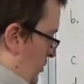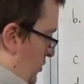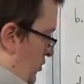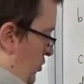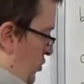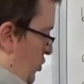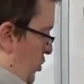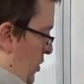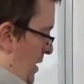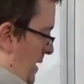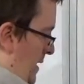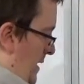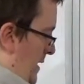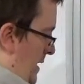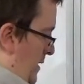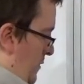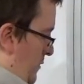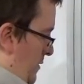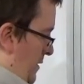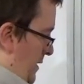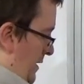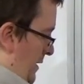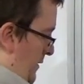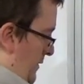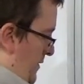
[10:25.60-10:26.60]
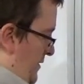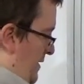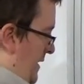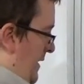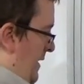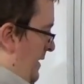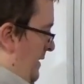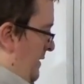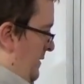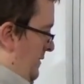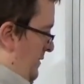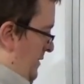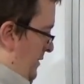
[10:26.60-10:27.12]
just check how close that
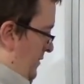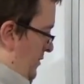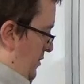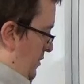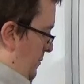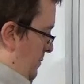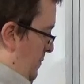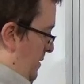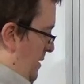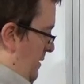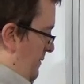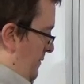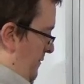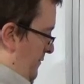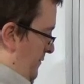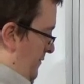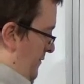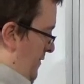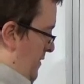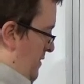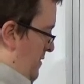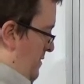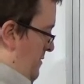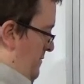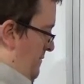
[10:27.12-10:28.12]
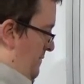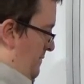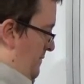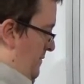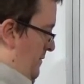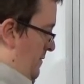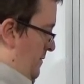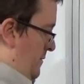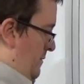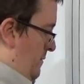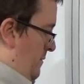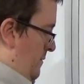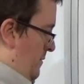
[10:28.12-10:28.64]
is to 2 pi over 5.
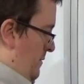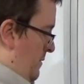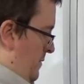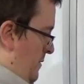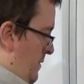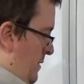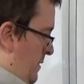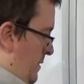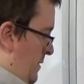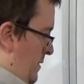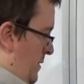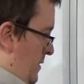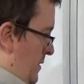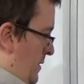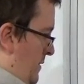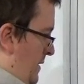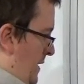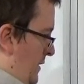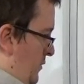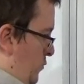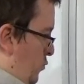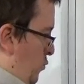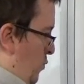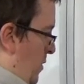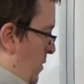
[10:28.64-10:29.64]
That's